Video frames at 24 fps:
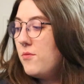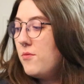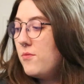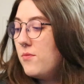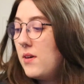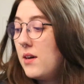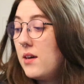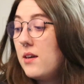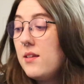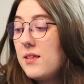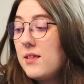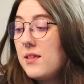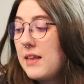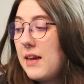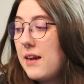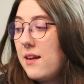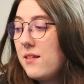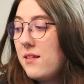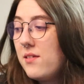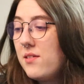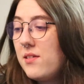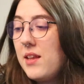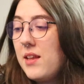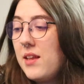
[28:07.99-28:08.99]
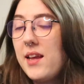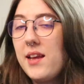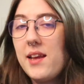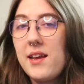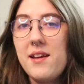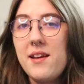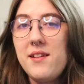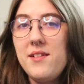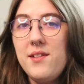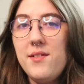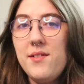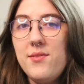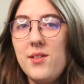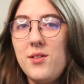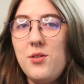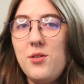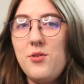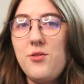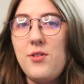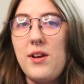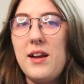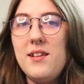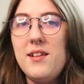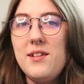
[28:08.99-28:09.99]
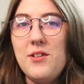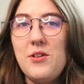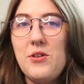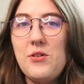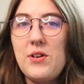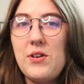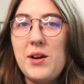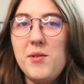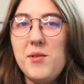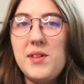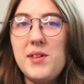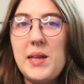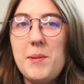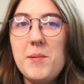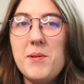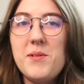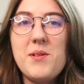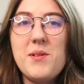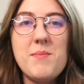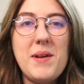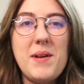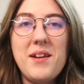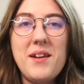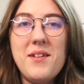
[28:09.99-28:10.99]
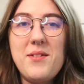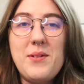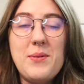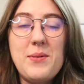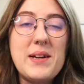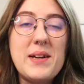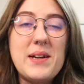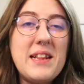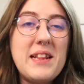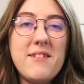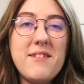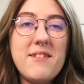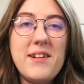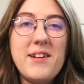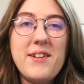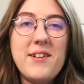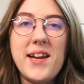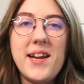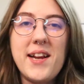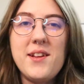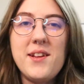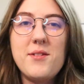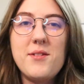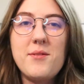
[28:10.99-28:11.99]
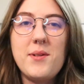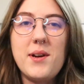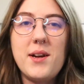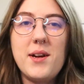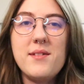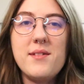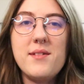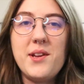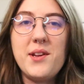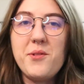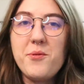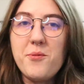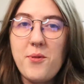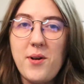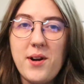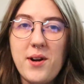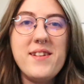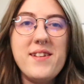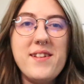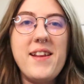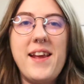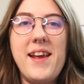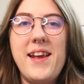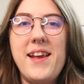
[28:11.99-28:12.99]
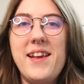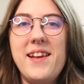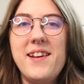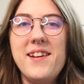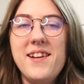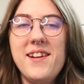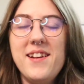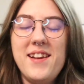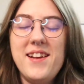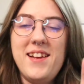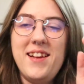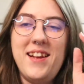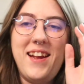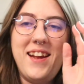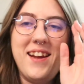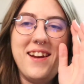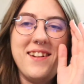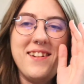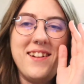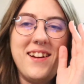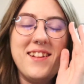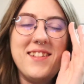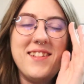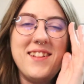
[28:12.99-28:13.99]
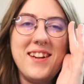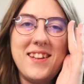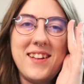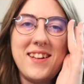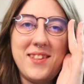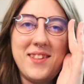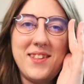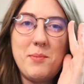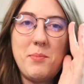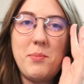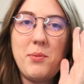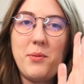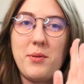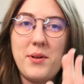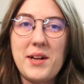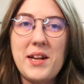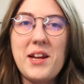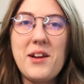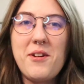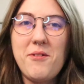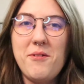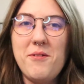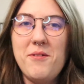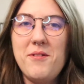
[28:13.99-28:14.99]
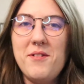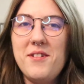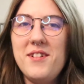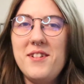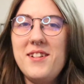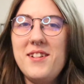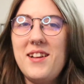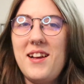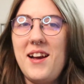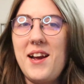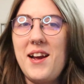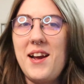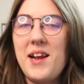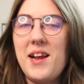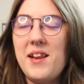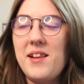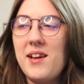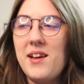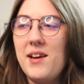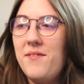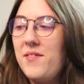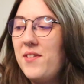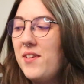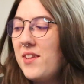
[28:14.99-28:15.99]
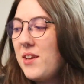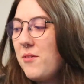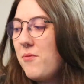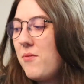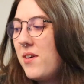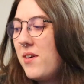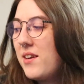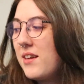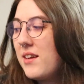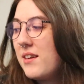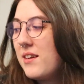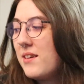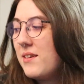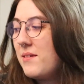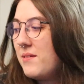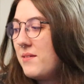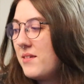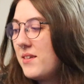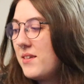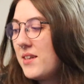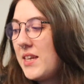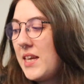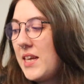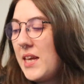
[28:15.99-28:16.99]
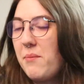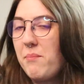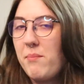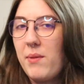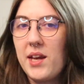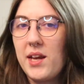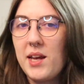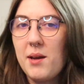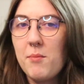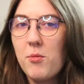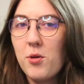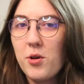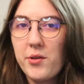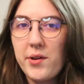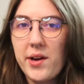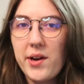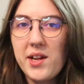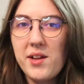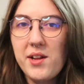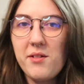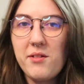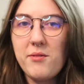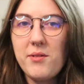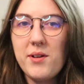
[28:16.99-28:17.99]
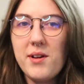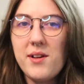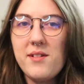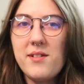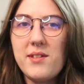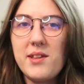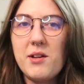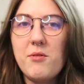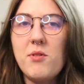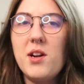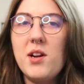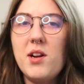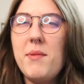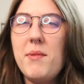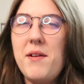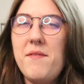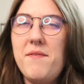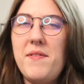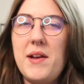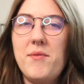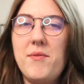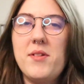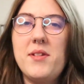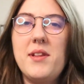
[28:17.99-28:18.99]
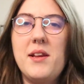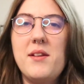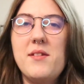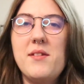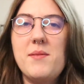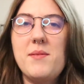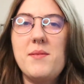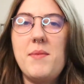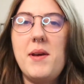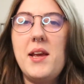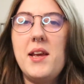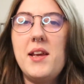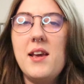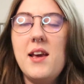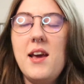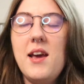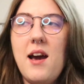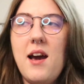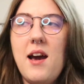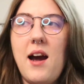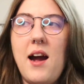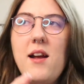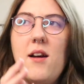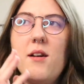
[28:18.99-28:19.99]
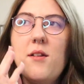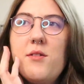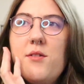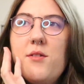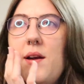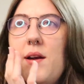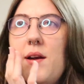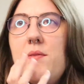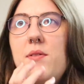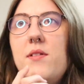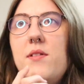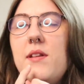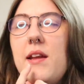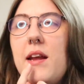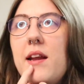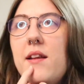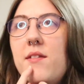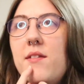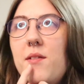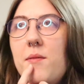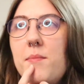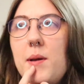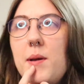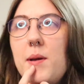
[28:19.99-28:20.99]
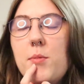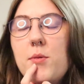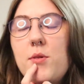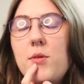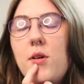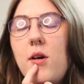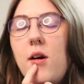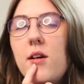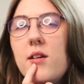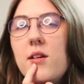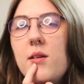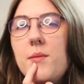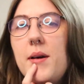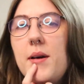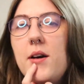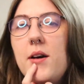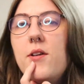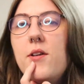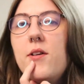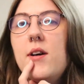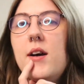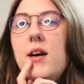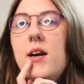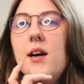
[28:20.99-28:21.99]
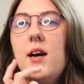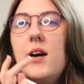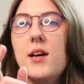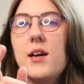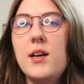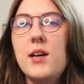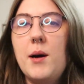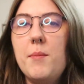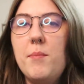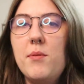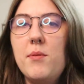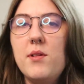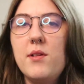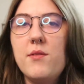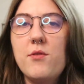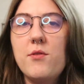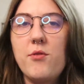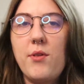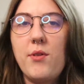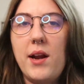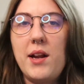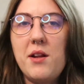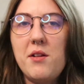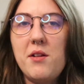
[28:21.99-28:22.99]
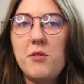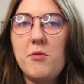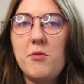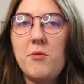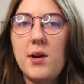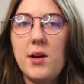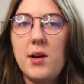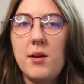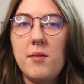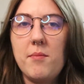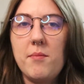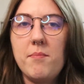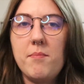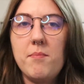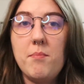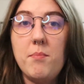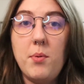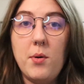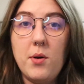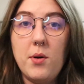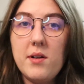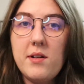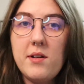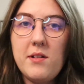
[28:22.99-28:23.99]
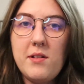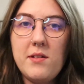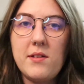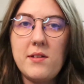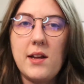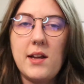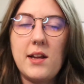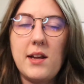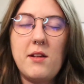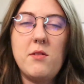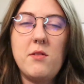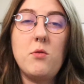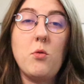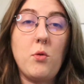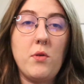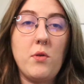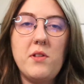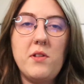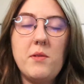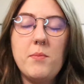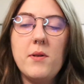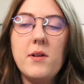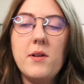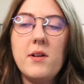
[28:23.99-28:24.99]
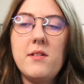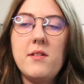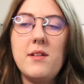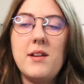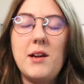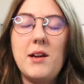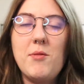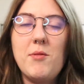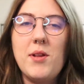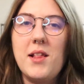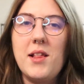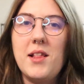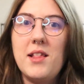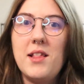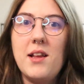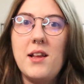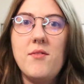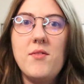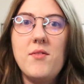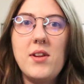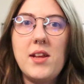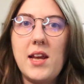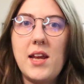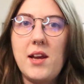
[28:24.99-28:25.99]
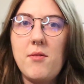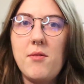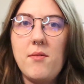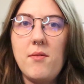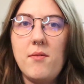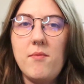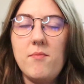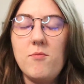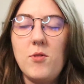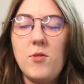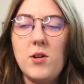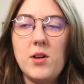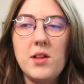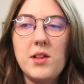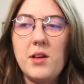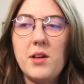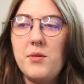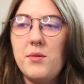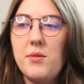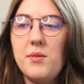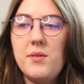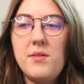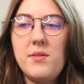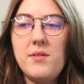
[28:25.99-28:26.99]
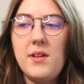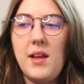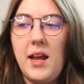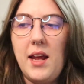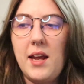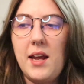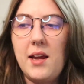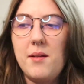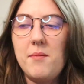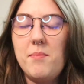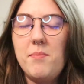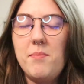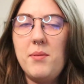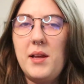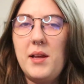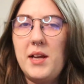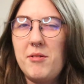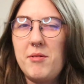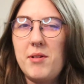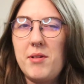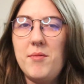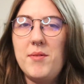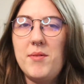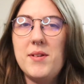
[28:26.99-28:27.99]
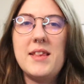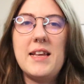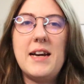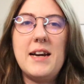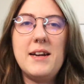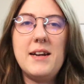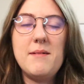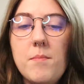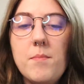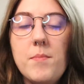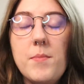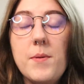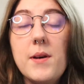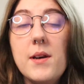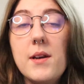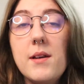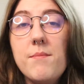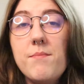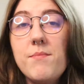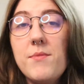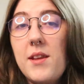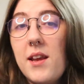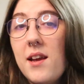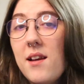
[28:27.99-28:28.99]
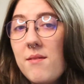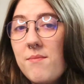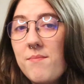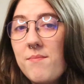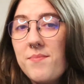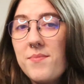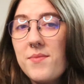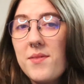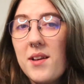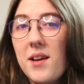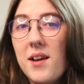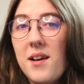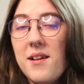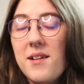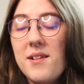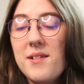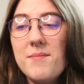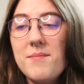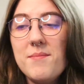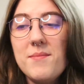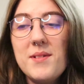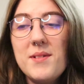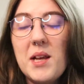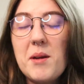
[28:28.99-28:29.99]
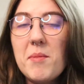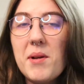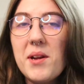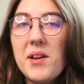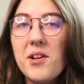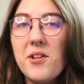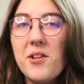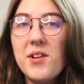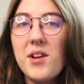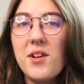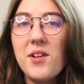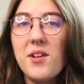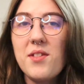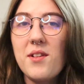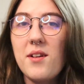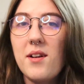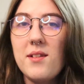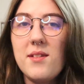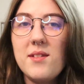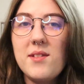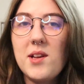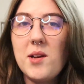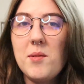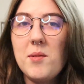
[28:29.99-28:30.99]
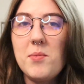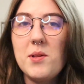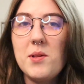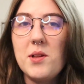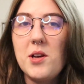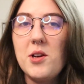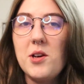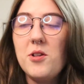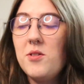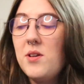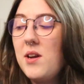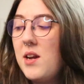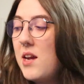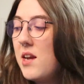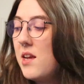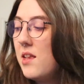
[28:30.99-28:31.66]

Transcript: Well, that's the end of this challenge. I was able to make 23 granny squares in one day, and I think that's pretty cool. I definitely want to keep making more granny squares. They're one of my favorite things to make. I also have seen some people talk about a couple of granny square books, like source books, and I would love to get one of those and play around with that. But yeah, let me know your thoughts down below.